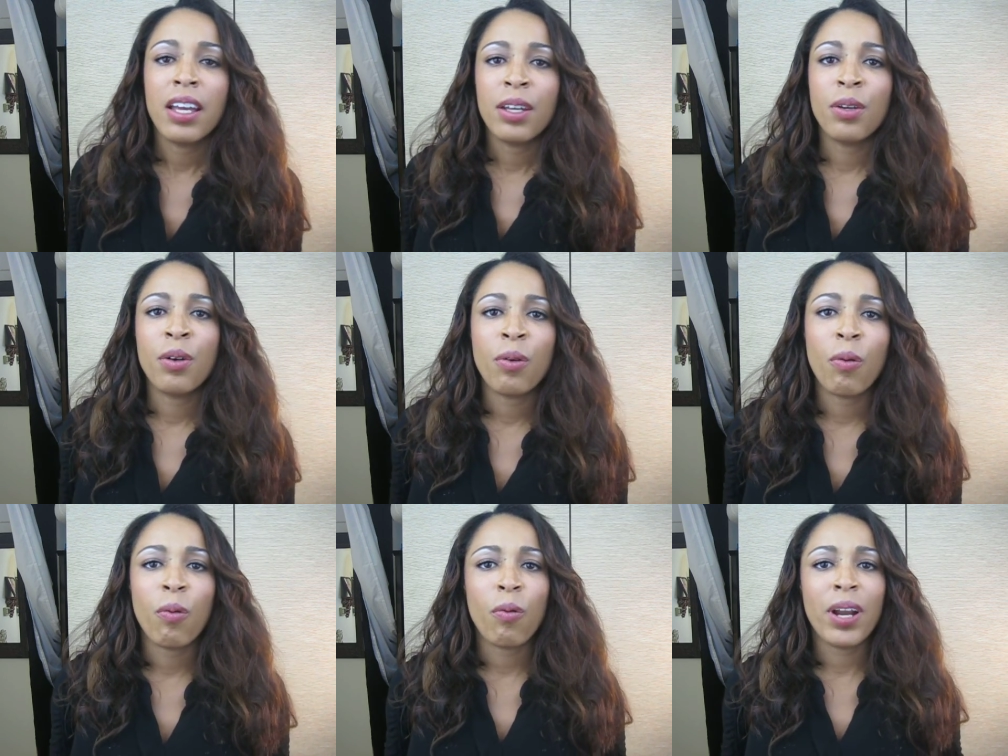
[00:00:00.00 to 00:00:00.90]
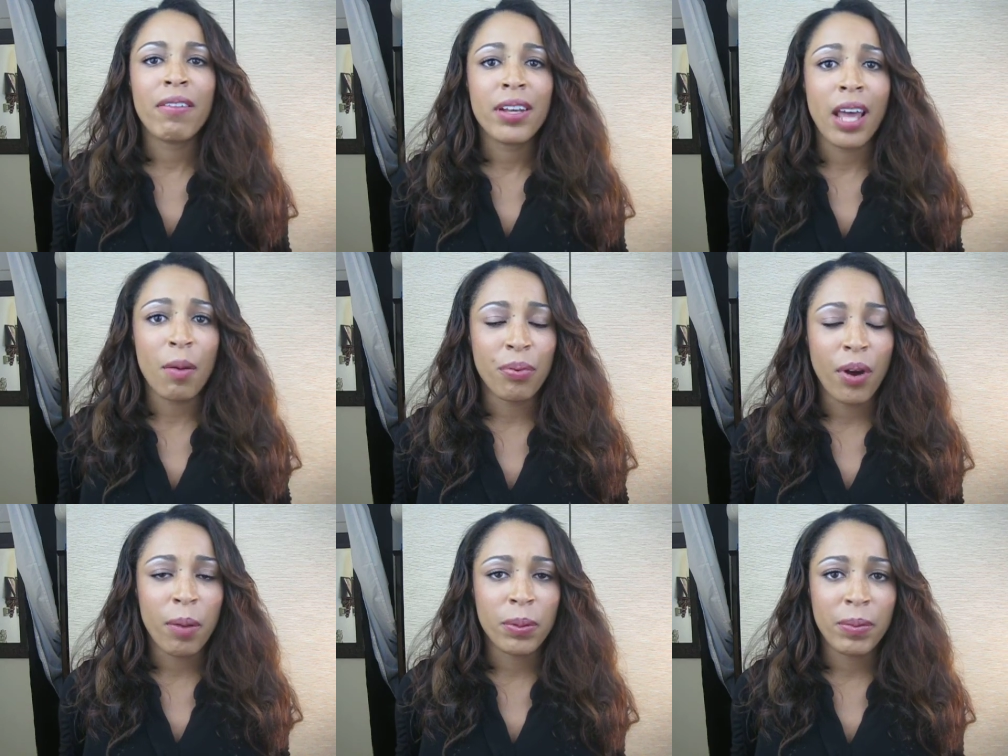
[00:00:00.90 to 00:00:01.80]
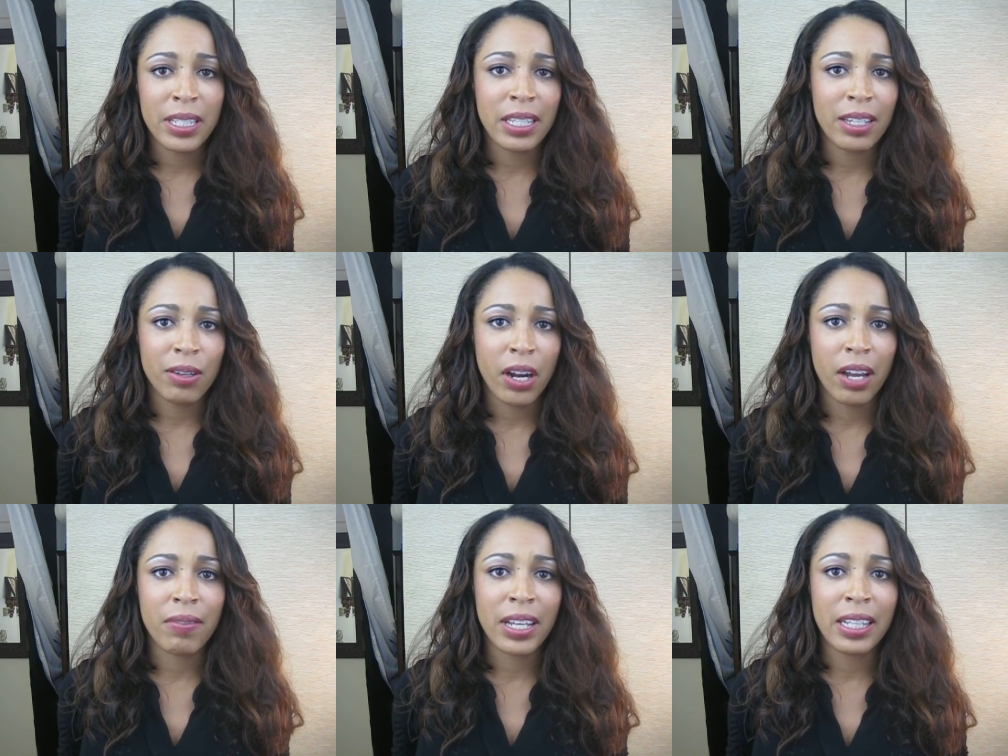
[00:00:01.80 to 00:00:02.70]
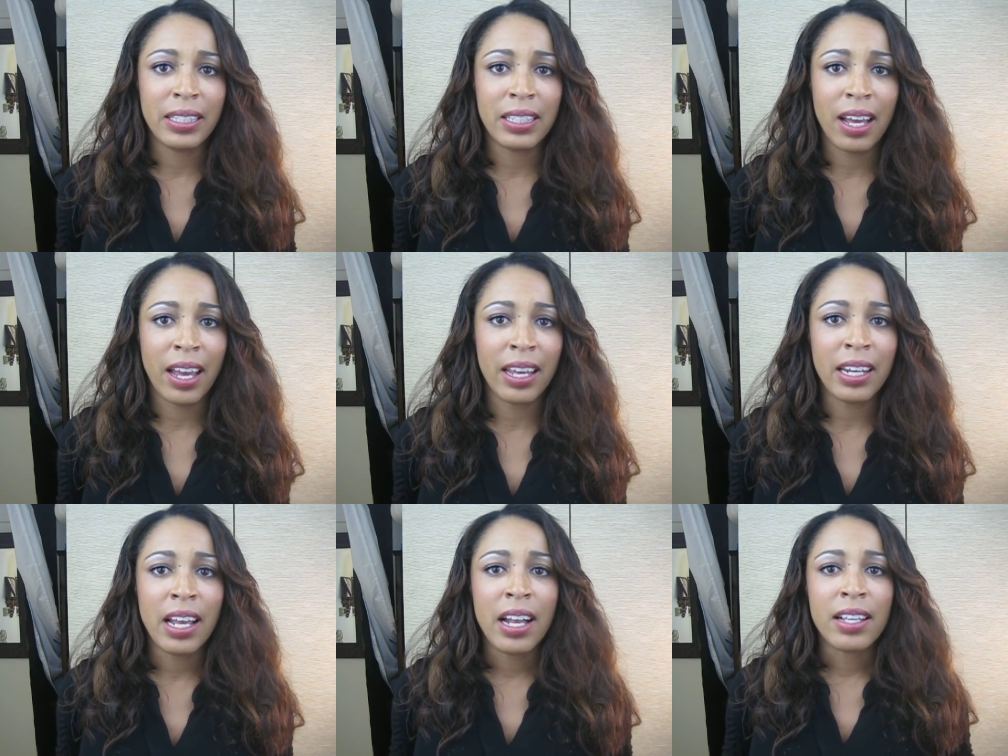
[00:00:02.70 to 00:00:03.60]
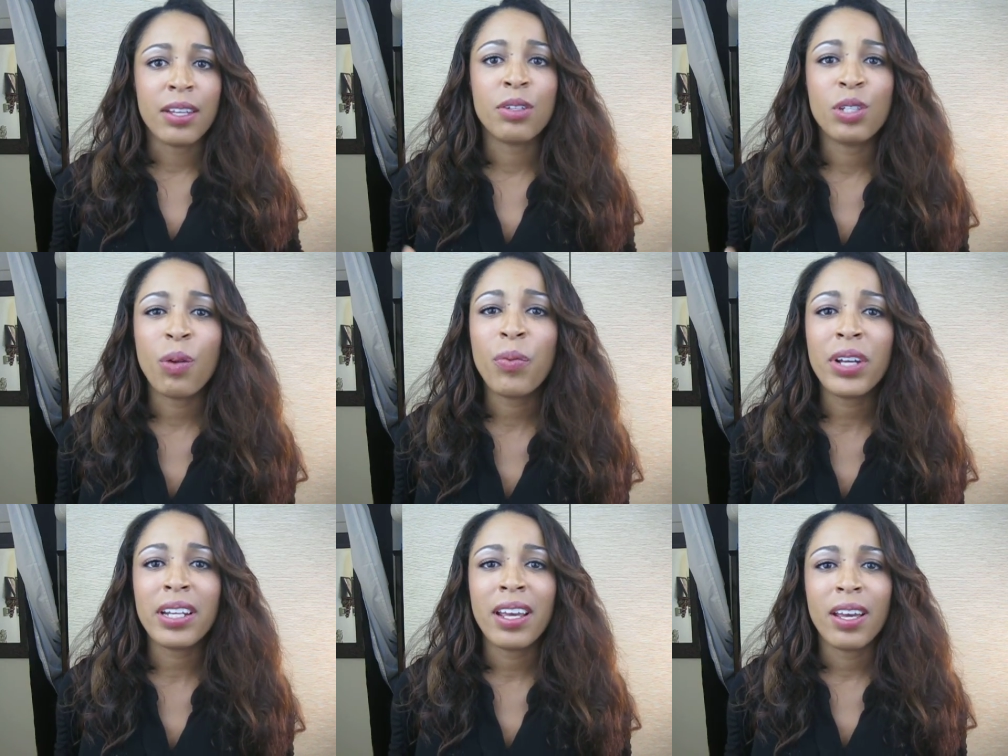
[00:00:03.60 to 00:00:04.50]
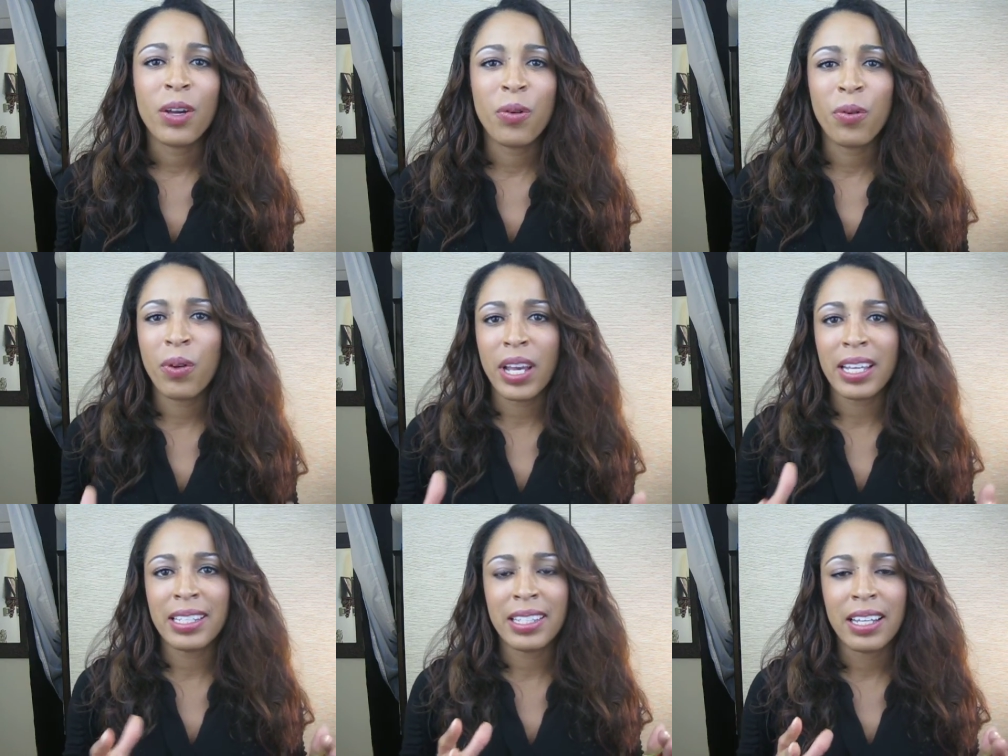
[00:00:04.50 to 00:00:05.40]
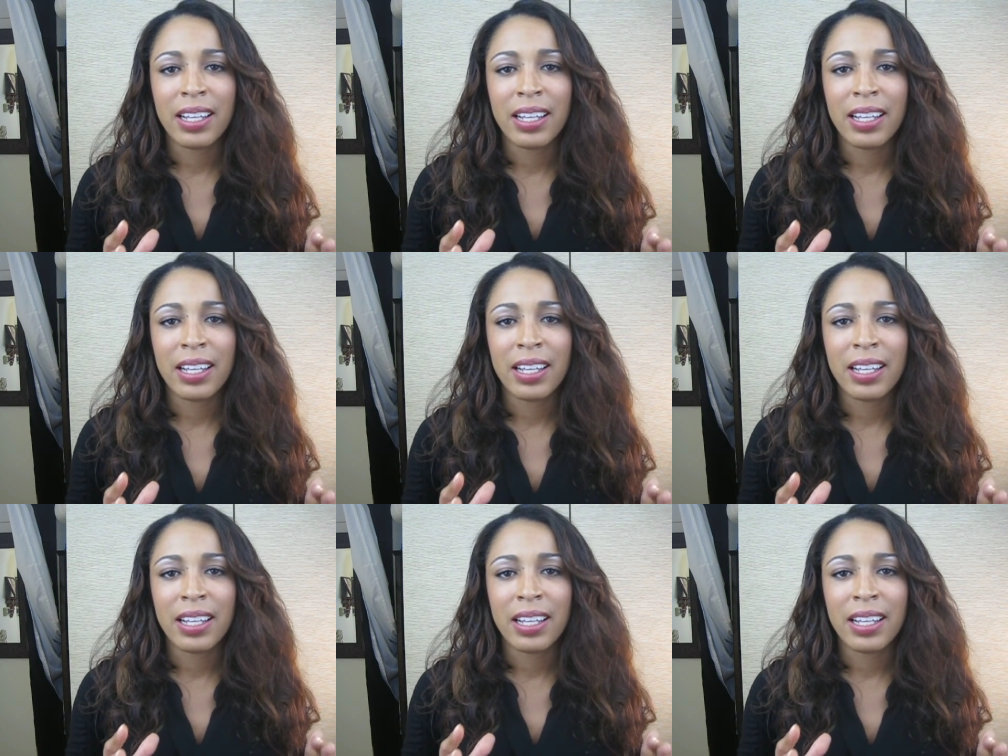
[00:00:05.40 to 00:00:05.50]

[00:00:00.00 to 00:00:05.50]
you know, whatever that problem is that you're having inside, there's someone who is